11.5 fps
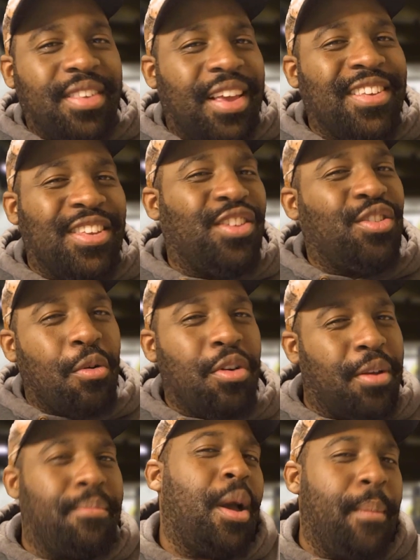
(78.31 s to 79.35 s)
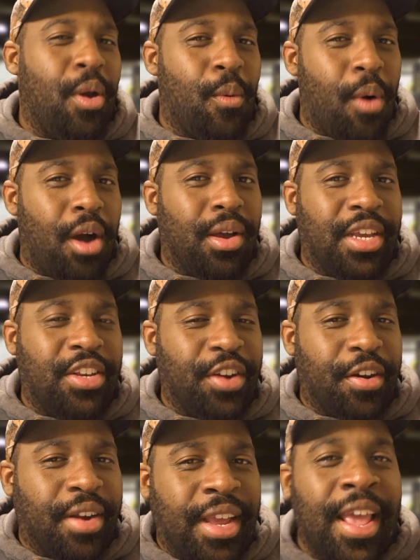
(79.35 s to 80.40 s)
I started my Milwaukee
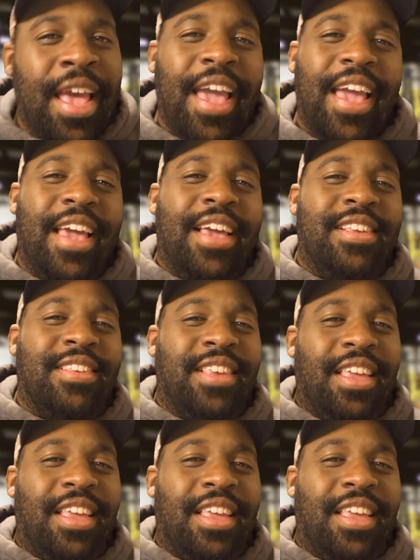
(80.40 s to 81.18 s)
journey is